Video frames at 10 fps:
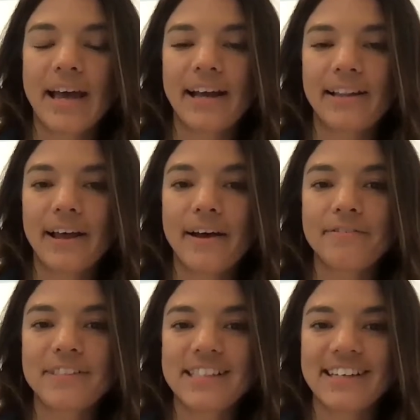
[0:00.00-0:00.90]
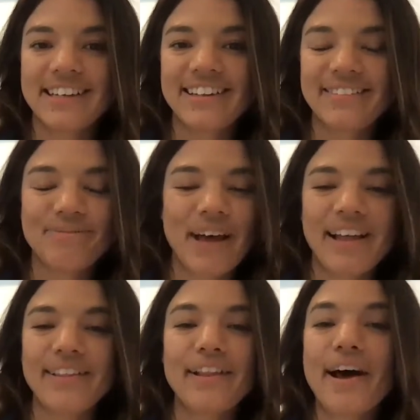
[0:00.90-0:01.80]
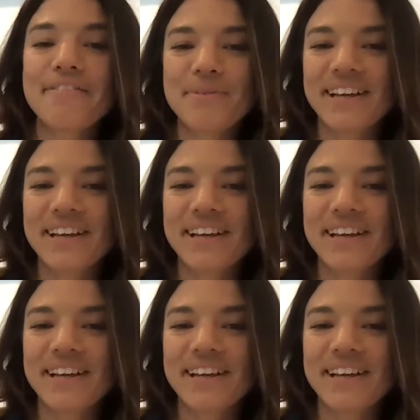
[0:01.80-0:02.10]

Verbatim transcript: and I loved, I loved